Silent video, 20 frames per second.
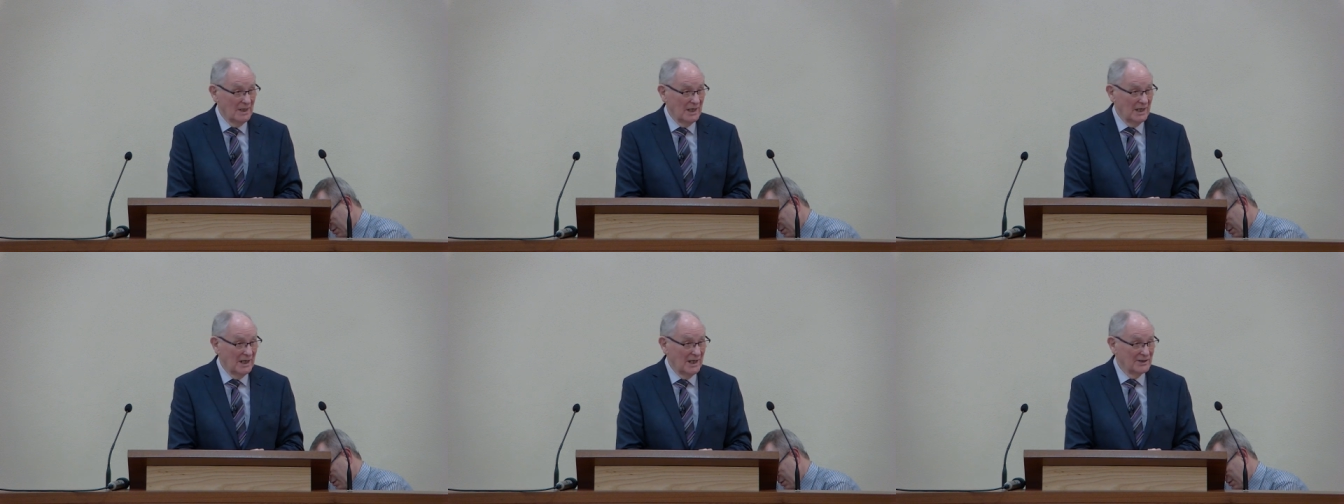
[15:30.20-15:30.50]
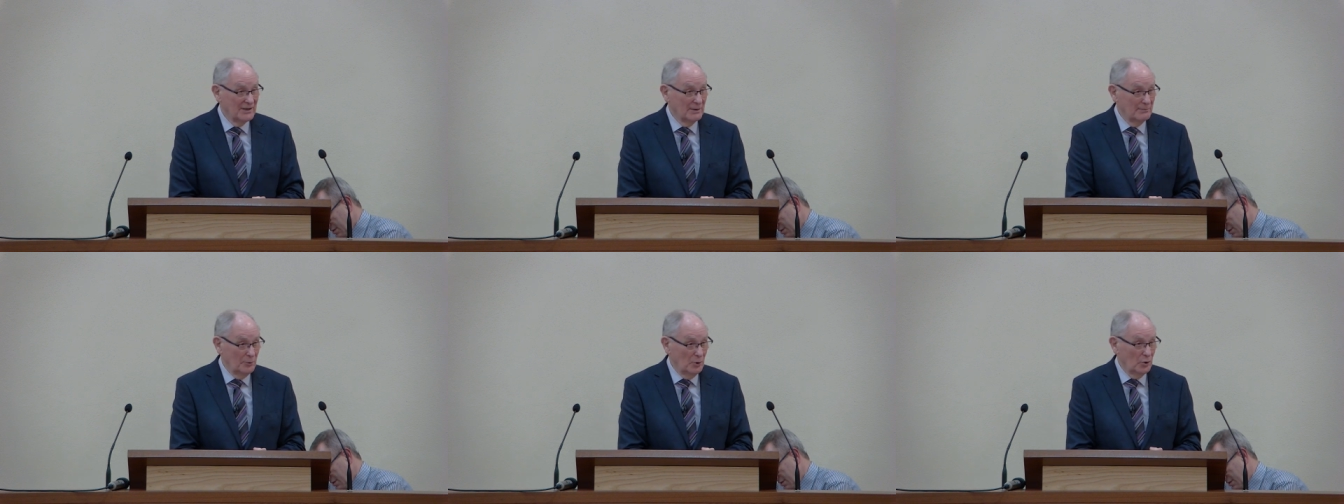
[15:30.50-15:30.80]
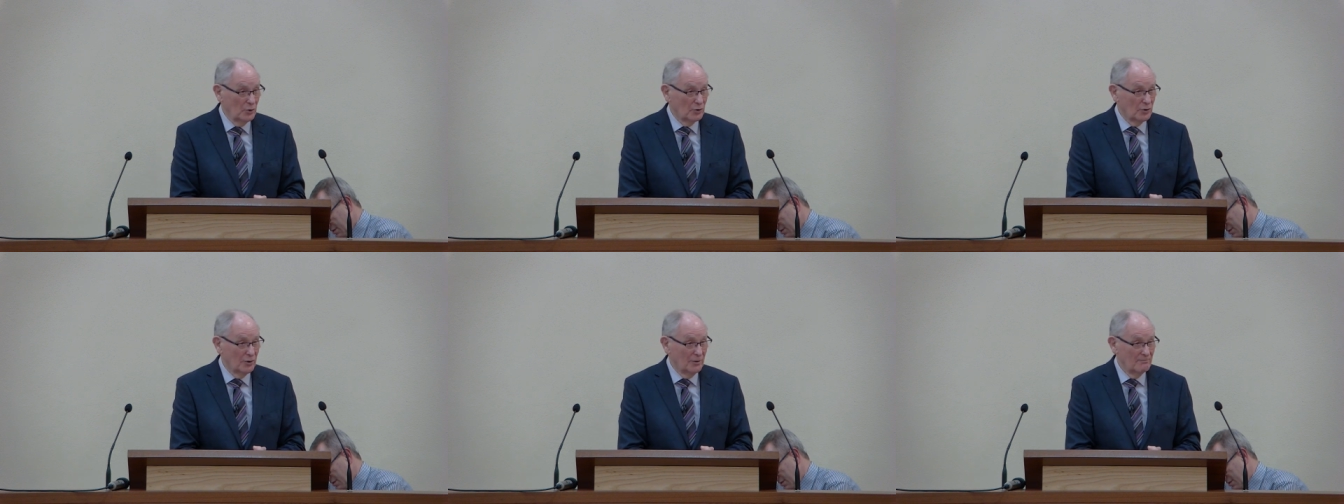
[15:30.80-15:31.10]
uh, the
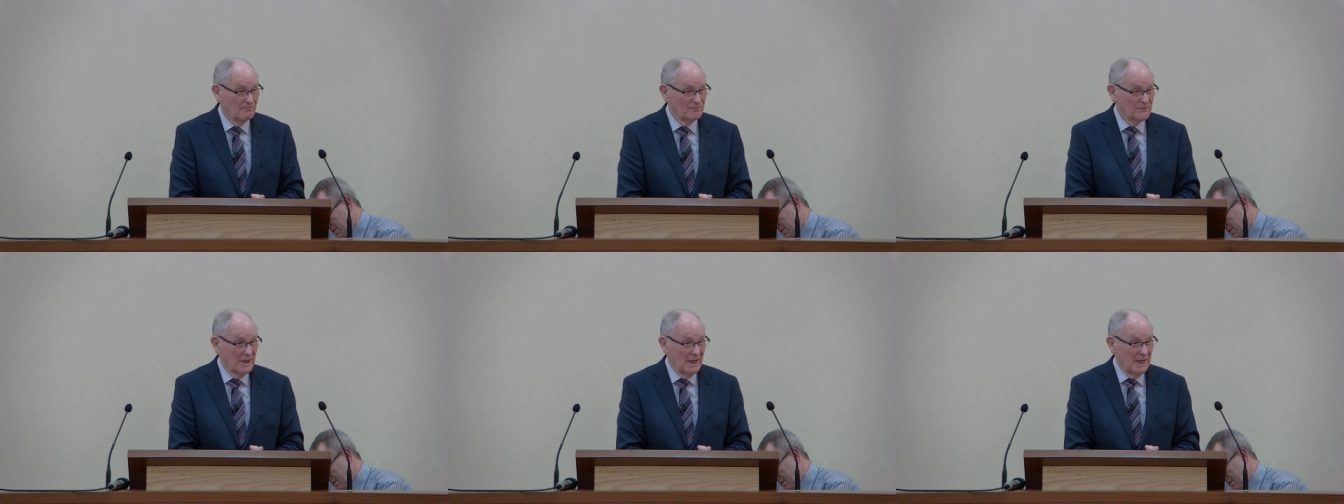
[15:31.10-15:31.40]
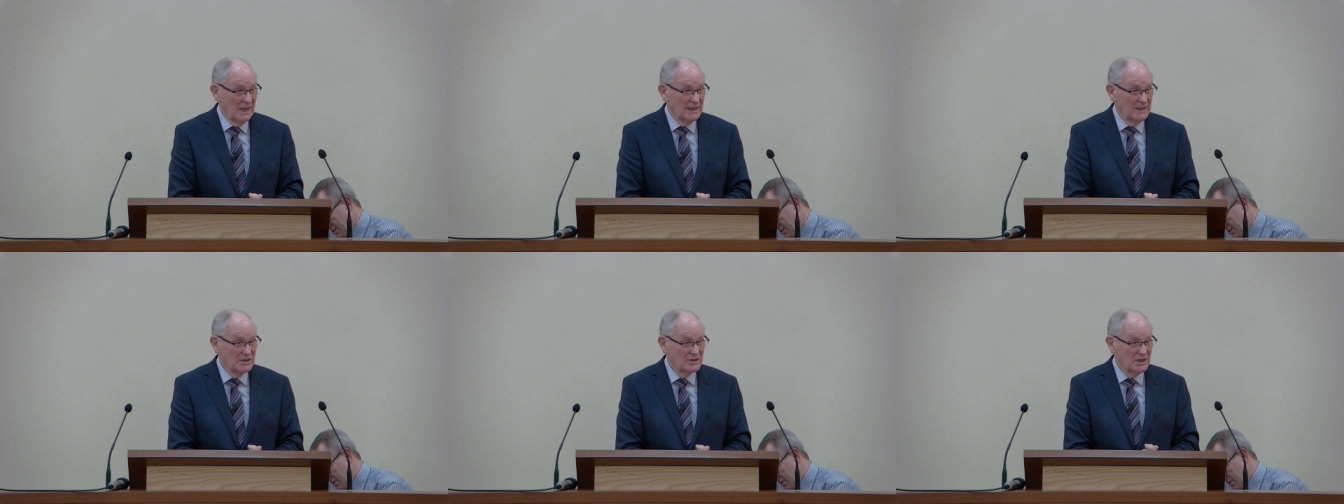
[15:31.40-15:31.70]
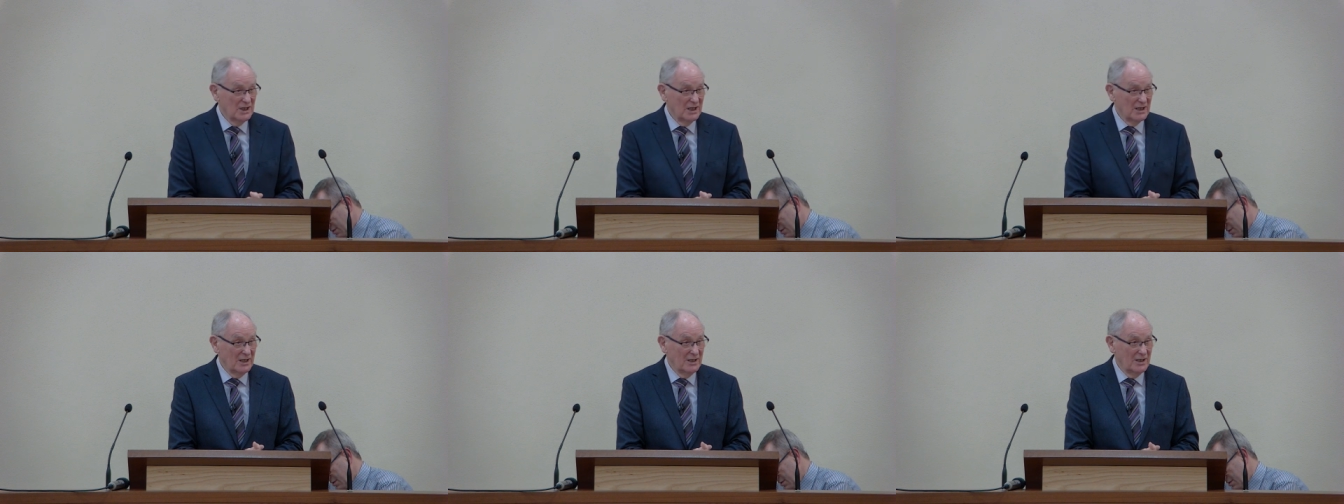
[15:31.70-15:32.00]
book. And he
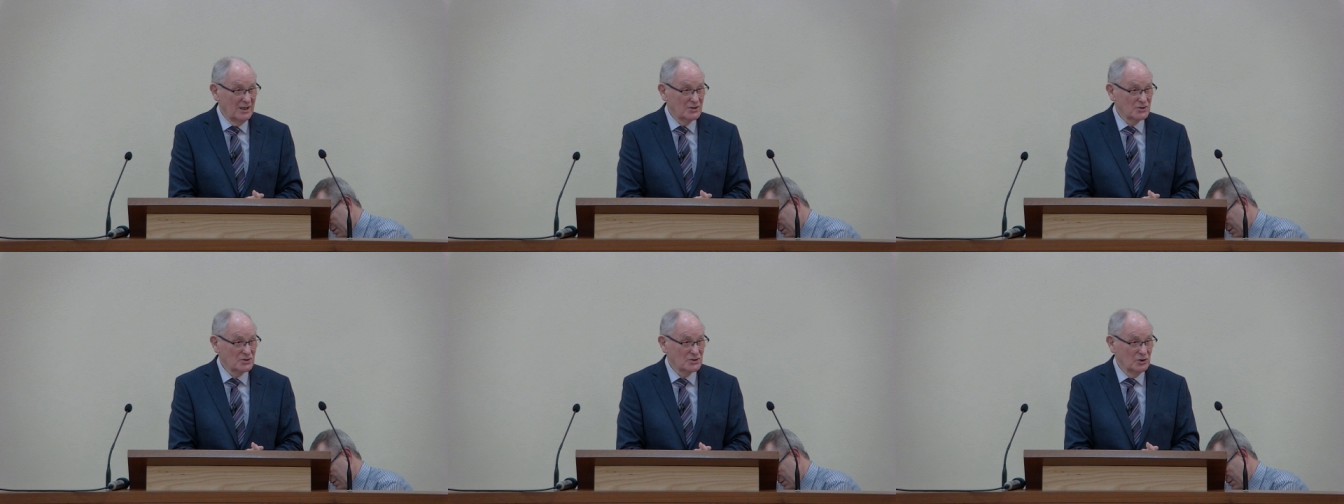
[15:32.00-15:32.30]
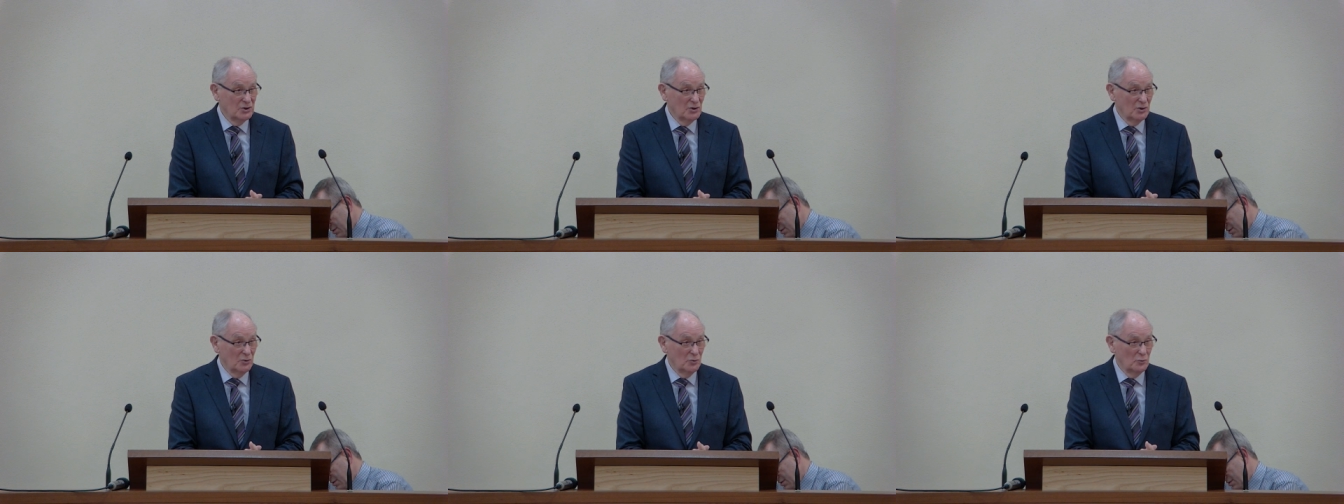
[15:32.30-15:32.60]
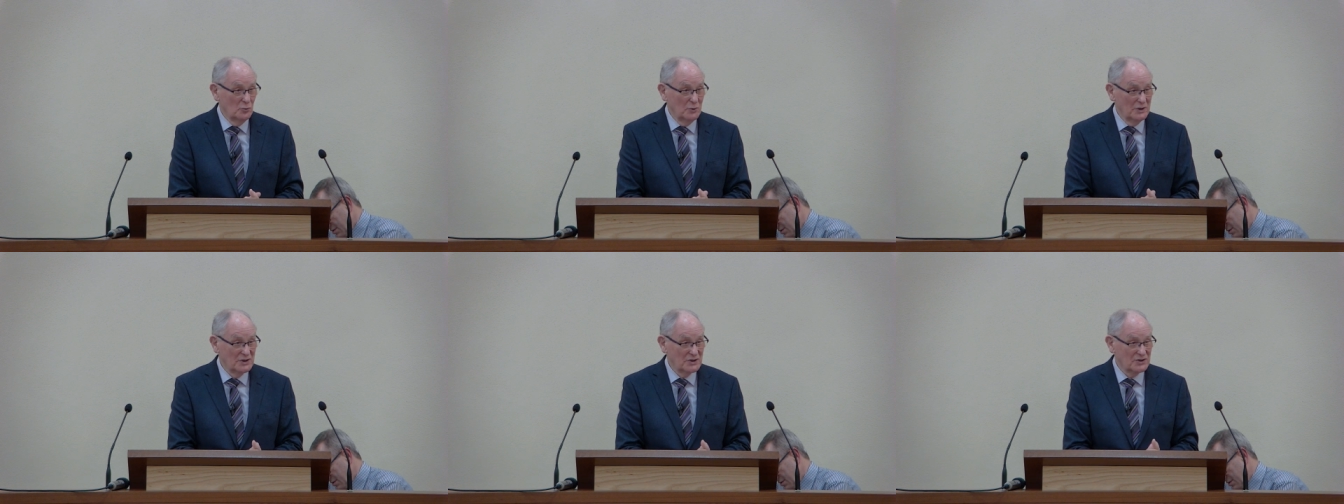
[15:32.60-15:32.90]
said it is to know
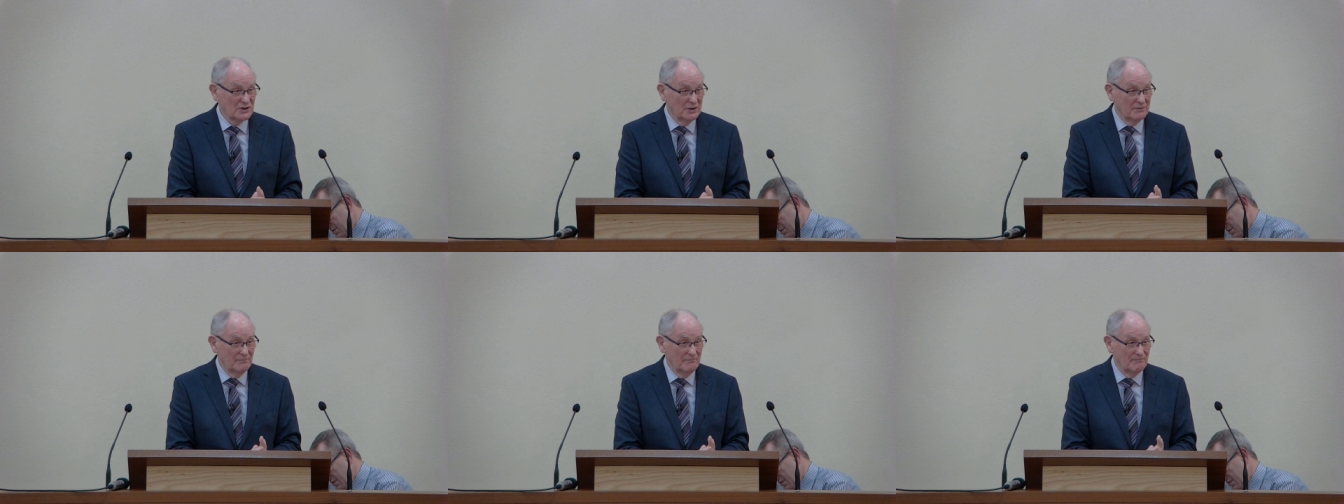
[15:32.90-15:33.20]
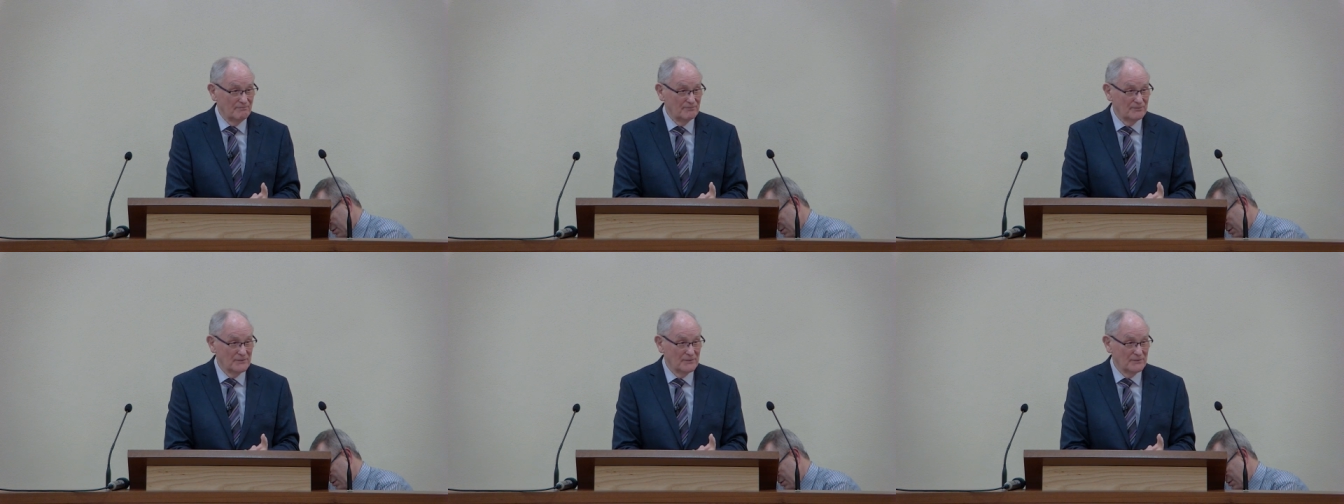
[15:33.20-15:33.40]
wisdom.